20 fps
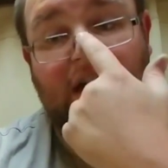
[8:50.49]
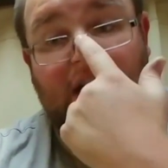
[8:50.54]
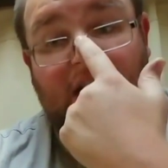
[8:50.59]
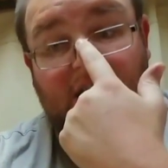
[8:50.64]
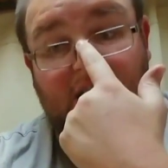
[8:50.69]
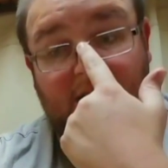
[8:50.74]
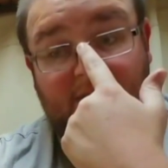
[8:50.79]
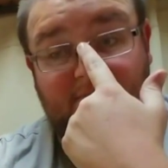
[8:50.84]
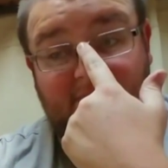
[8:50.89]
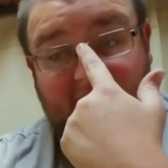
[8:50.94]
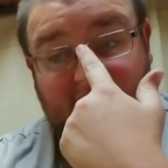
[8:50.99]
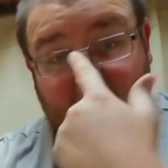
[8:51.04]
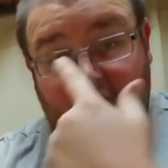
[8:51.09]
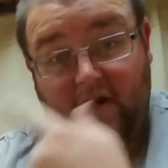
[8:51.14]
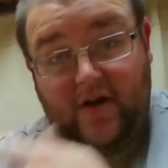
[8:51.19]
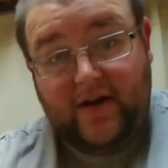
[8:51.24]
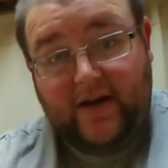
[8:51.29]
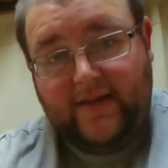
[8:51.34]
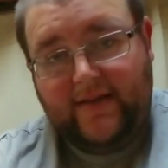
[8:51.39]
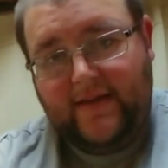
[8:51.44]
If I
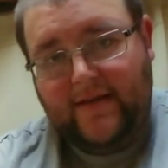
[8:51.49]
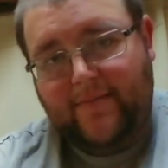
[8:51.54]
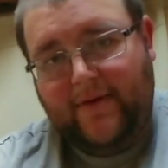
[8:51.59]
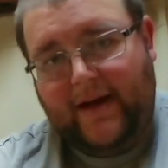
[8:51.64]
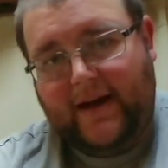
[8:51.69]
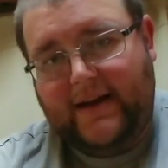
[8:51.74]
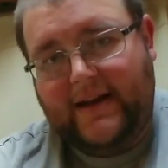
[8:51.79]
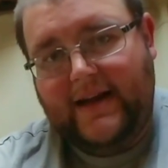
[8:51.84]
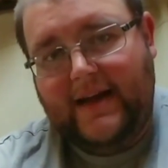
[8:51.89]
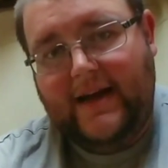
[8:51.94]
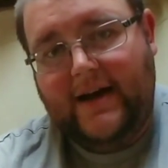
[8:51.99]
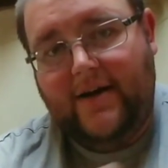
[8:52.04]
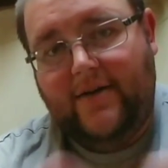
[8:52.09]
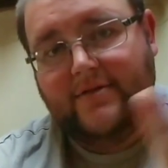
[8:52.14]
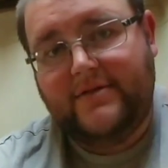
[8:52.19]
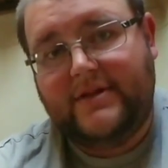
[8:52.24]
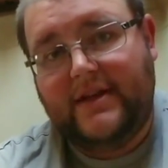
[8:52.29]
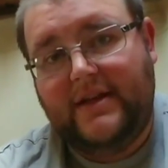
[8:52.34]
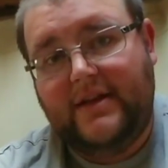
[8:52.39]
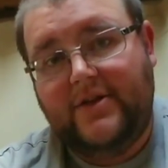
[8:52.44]
can't get to the back of their
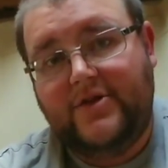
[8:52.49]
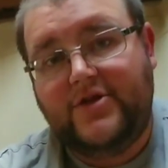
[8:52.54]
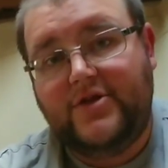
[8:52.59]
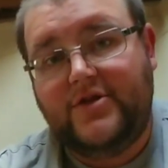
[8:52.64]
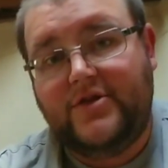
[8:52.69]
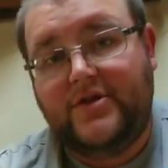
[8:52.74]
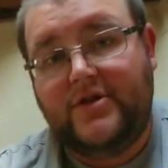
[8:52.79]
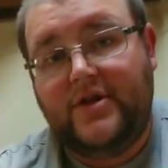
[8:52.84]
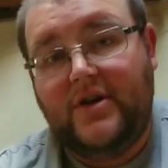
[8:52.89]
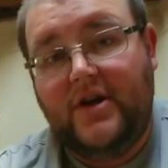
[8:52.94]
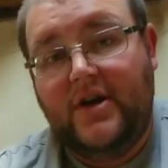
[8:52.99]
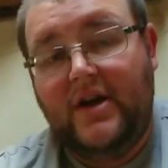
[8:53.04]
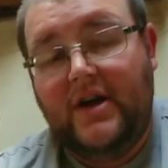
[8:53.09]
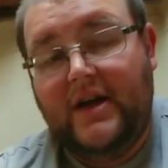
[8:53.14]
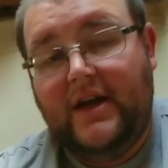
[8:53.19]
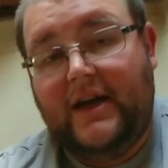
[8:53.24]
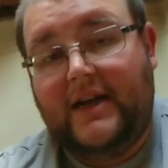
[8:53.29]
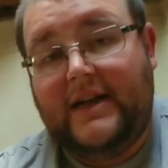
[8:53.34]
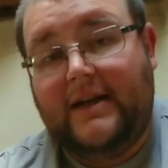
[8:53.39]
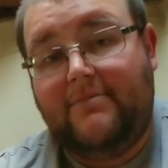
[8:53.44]
house, then I just
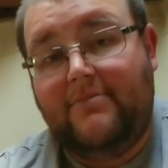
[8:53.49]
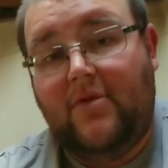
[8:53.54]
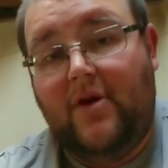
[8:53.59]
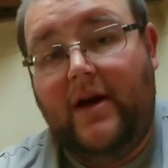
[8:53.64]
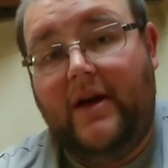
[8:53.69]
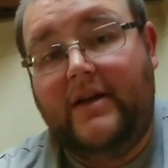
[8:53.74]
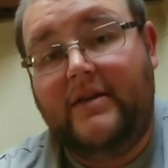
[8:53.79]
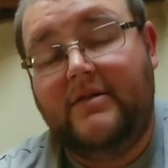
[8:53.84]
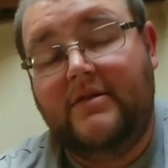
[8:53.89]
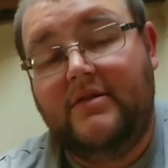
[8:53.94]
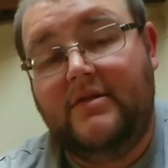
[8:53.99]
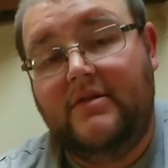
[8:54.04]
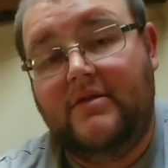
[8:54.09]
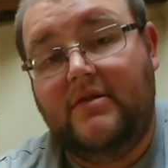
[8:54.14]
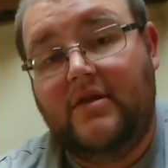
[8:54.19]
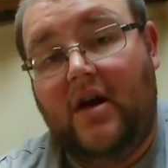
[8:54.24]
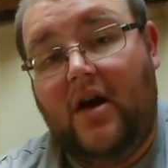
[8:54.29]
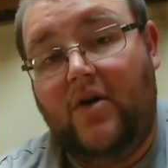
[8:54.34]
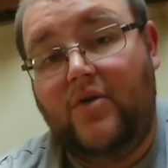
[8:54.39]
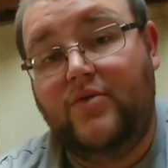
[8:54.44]
connect my
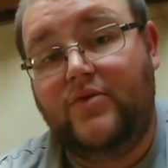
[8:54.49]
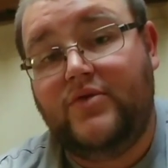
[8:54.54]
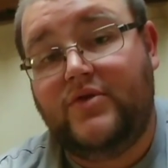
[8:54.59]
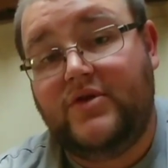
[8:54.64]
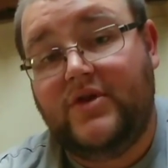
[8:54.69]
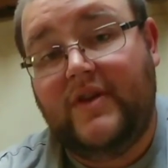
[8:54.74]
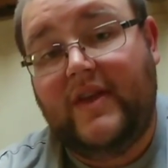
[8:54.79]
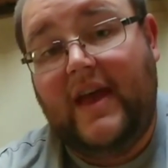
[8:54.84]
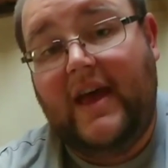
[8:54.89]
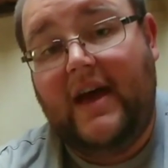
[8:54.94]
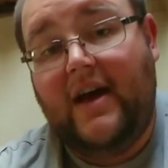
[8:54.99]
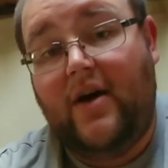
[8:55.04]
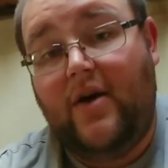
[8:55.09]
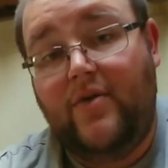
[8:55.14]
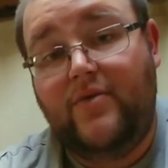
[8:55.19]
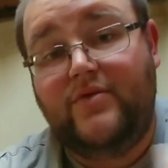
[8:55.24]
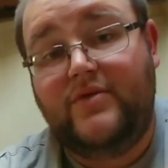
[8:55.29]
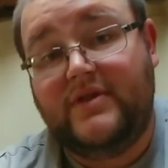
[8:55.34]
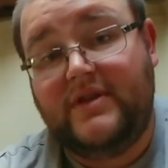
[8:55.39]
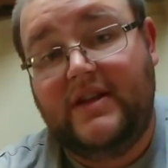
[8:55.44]
hose to their
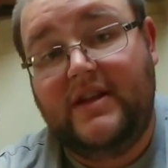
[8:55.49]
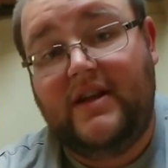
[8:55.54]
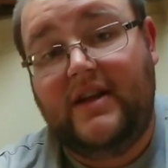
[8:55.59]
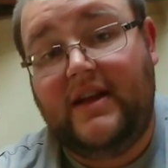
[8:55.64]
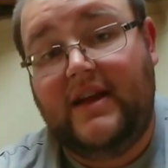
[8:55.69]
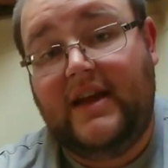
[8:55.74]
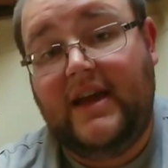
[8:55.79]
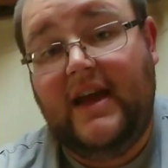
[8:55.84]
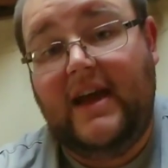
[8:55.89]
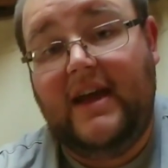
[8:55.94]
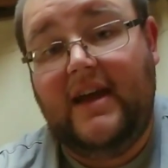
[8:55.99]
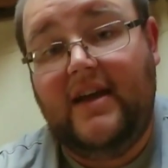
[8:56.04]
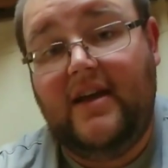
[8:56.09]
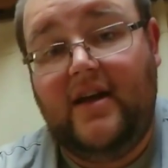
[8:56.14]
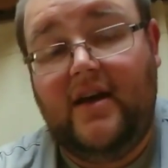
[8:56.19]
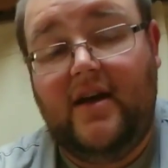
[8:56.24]
hose, and I can get